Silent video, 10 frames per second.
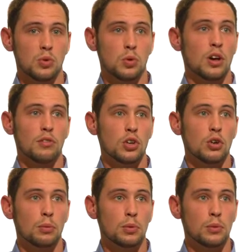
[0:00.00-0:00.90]
all over
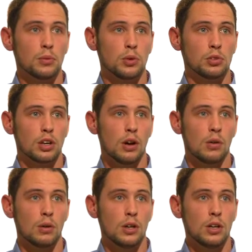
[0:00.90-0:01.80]
Europe using
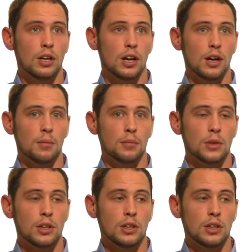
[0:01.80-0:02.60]
Colt. Um,